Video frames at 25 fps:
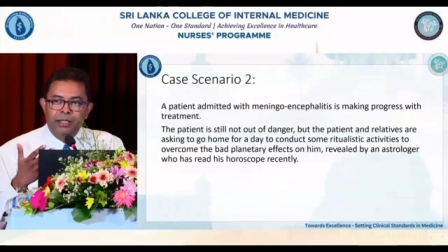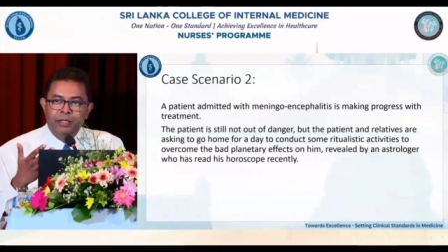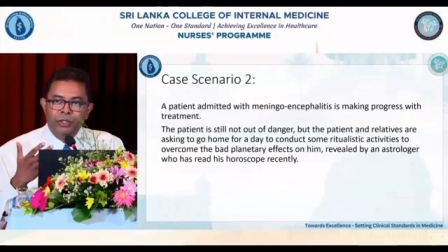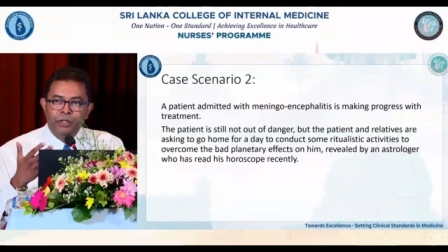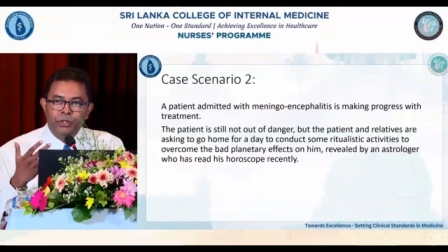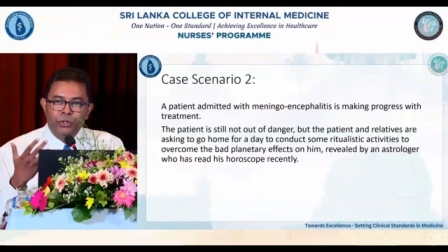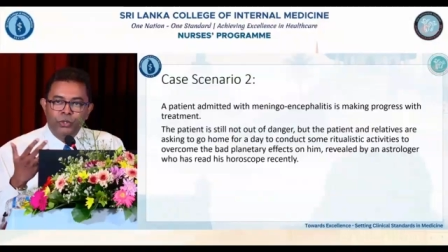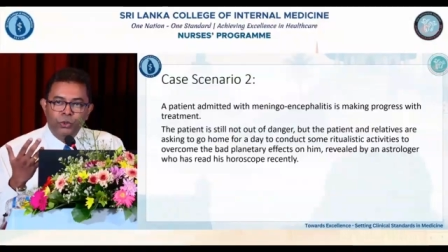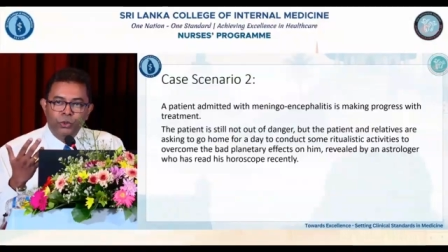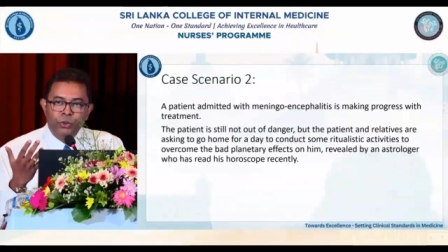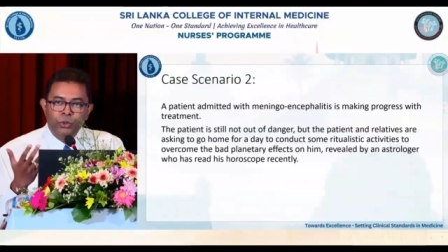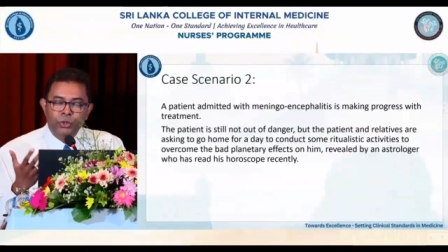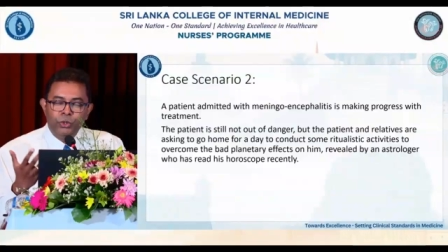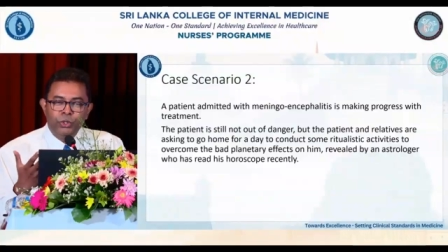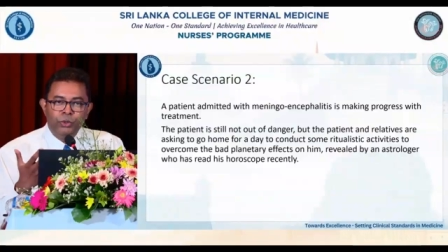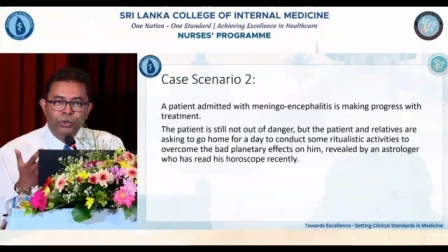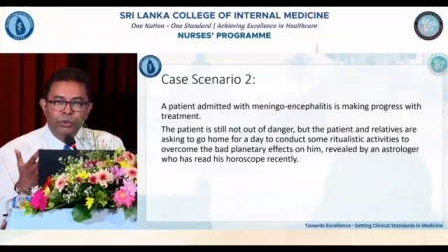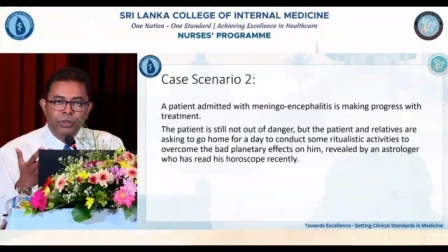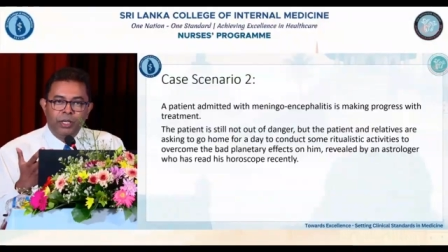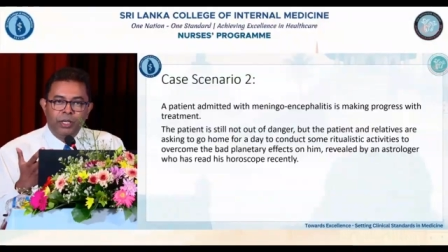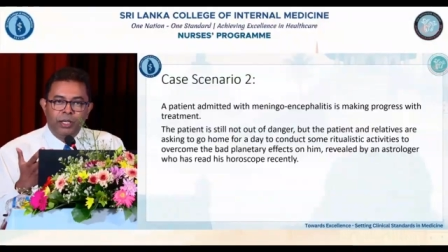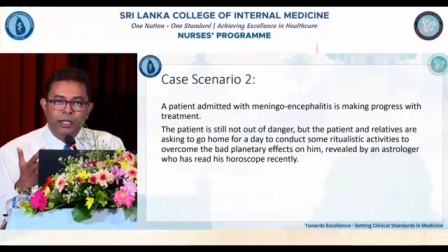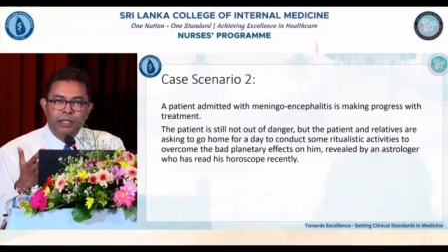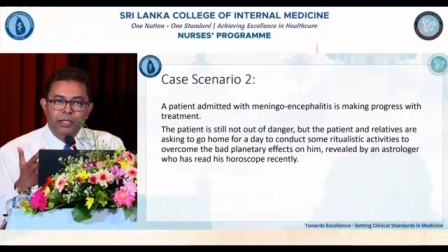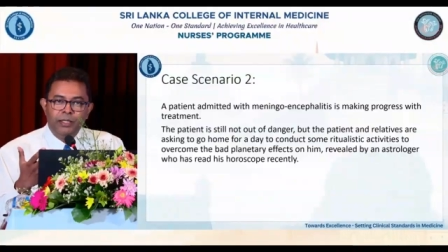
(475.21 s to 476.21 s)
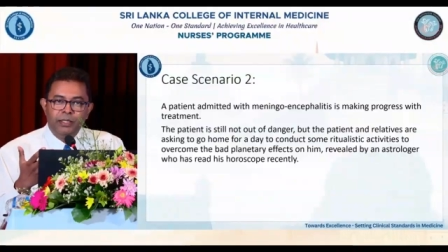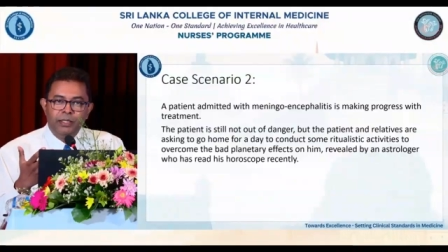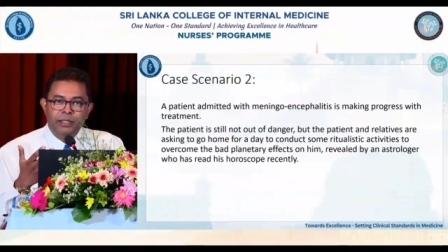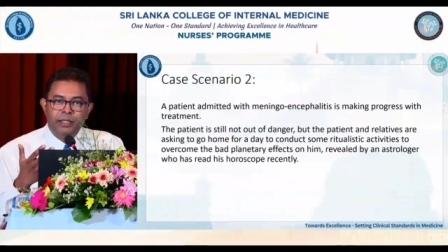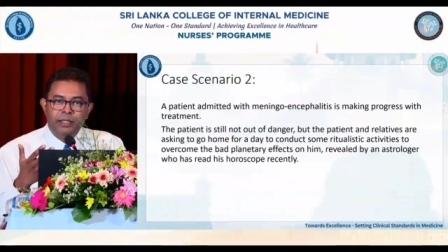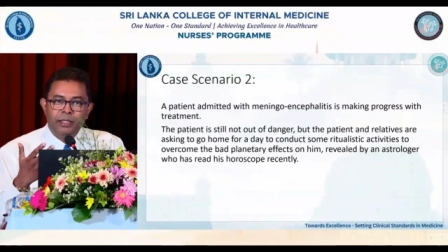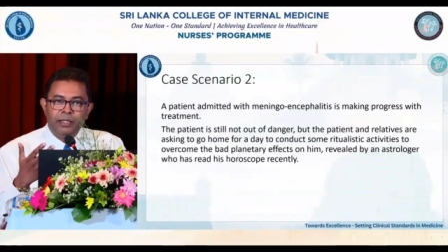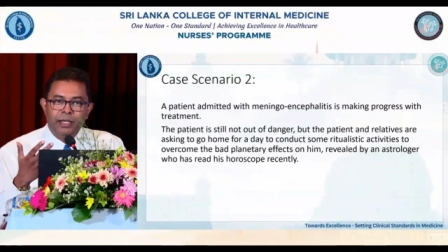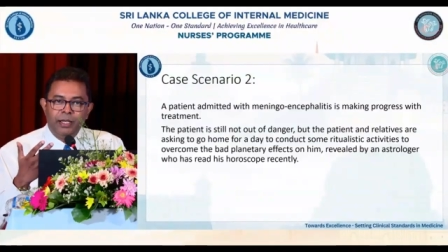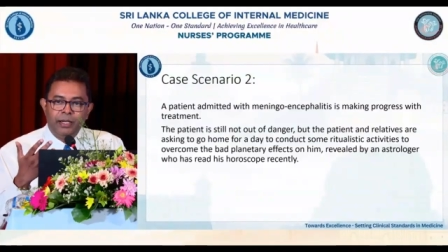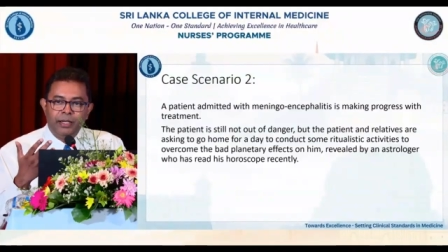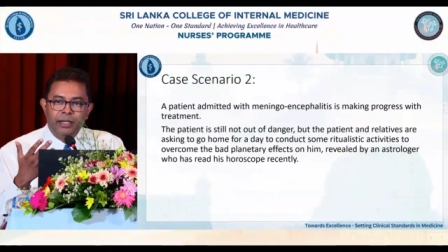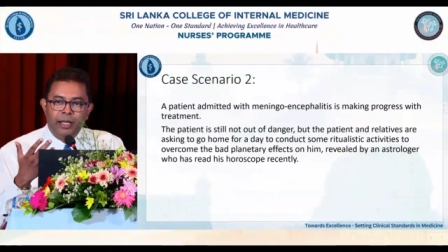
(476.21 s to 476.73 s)
the
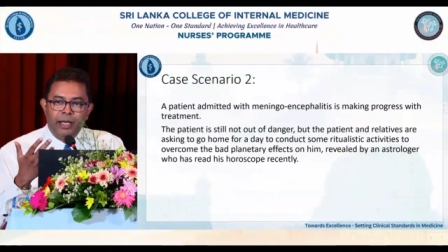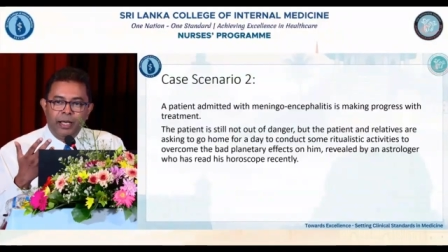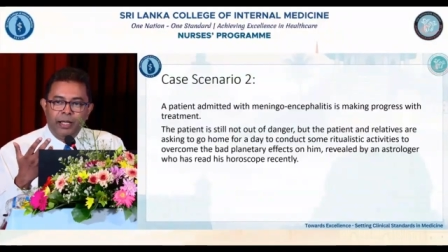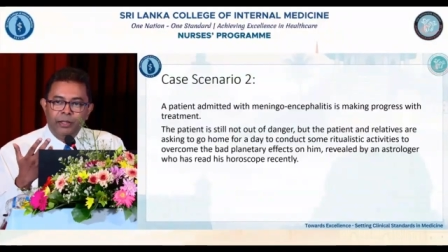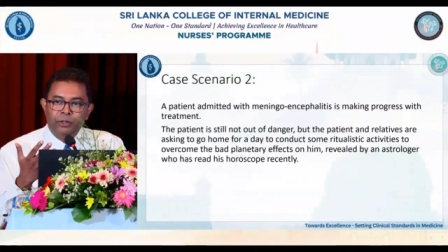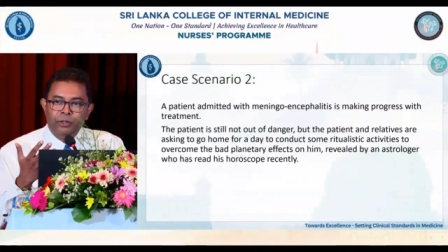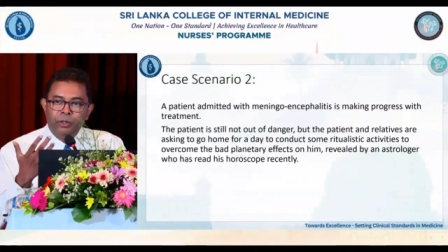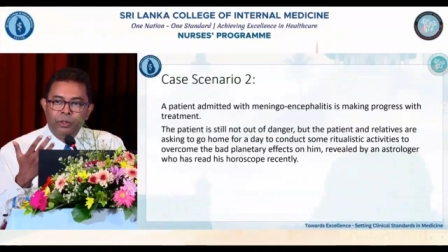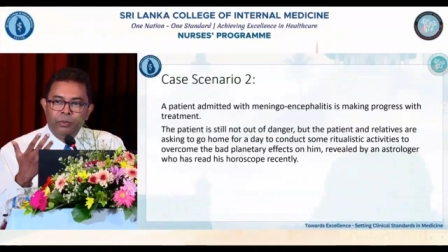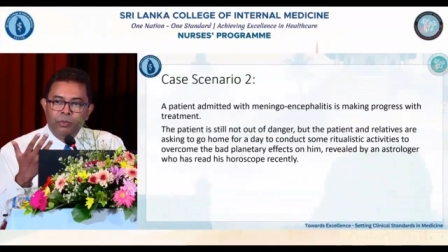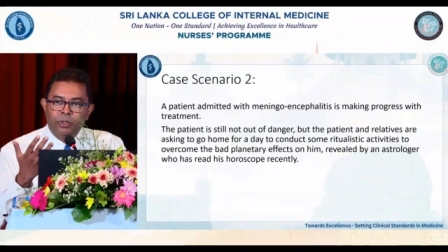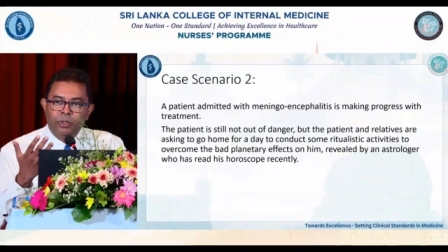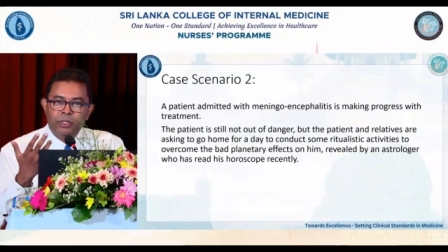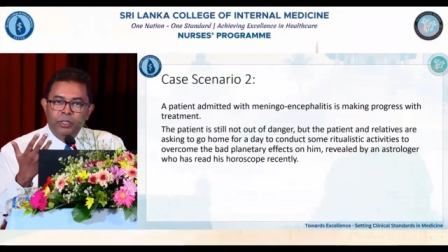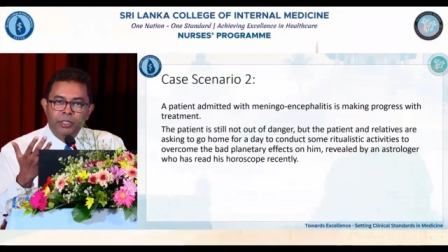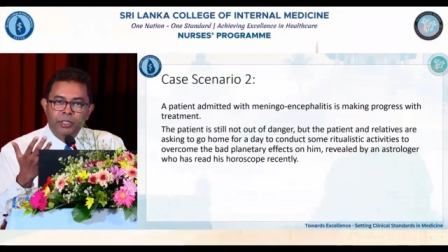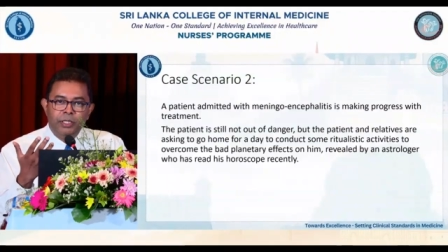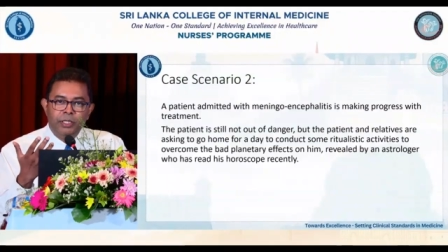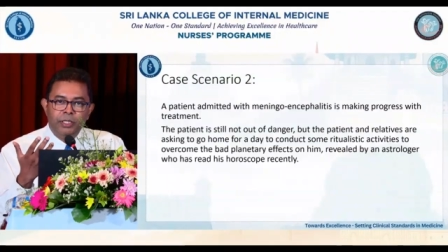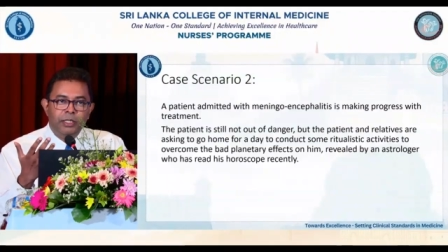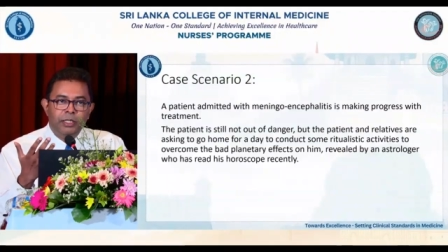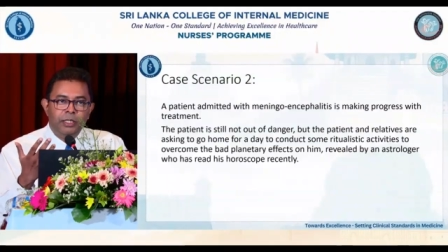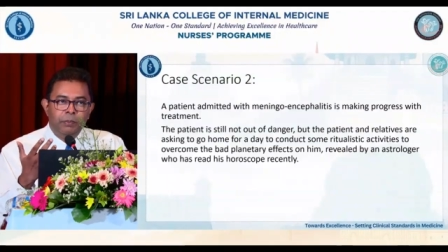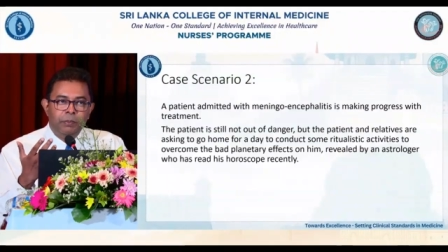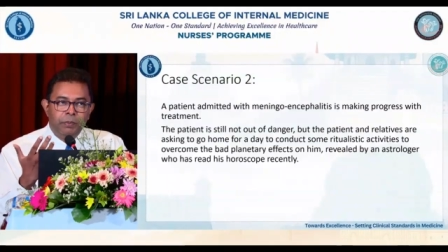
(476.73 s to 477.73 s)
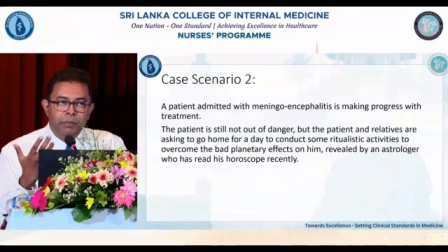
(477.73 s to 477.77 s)
socio-cultural and anthropological